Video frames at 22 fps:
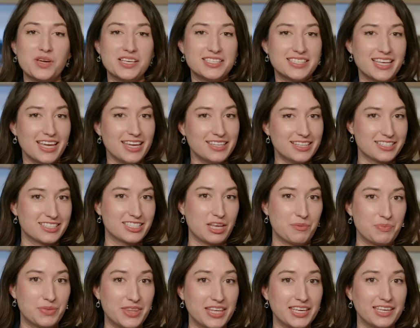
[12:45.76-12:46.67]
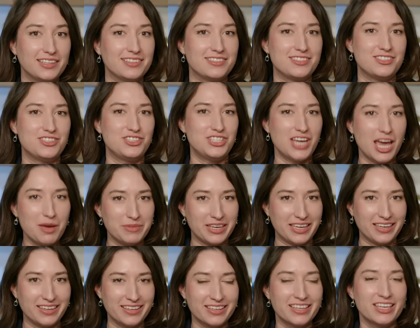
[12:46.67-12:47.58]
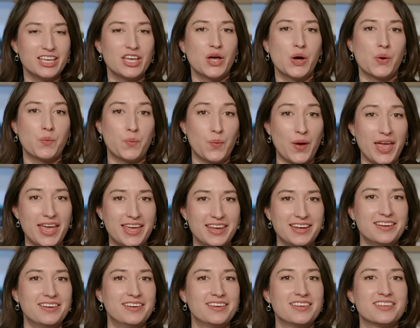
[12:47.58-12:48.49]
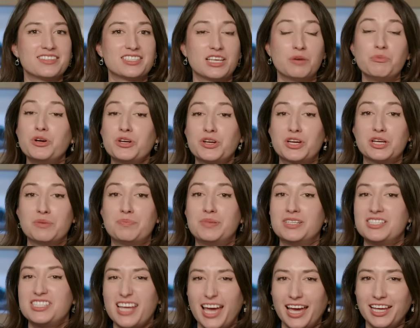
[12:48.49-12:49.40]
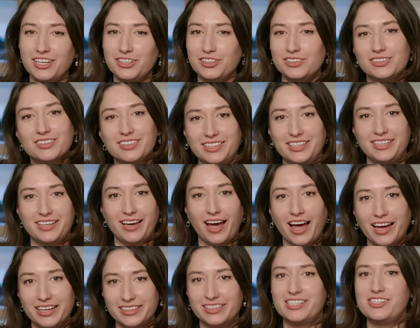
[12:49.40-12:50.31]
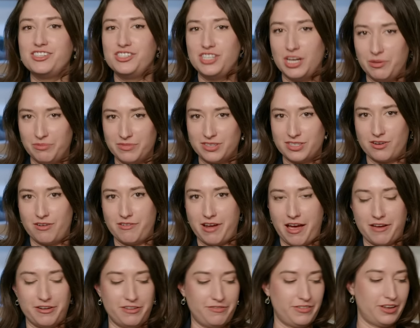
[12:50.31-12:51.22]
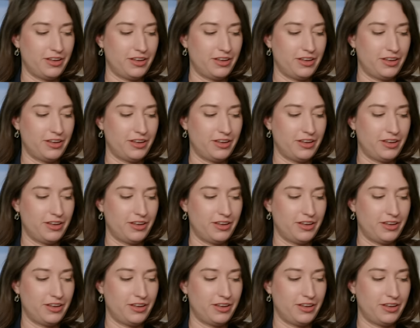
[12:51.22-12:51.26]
We say that something is gemmy when someone could potentially cut a gemstone out of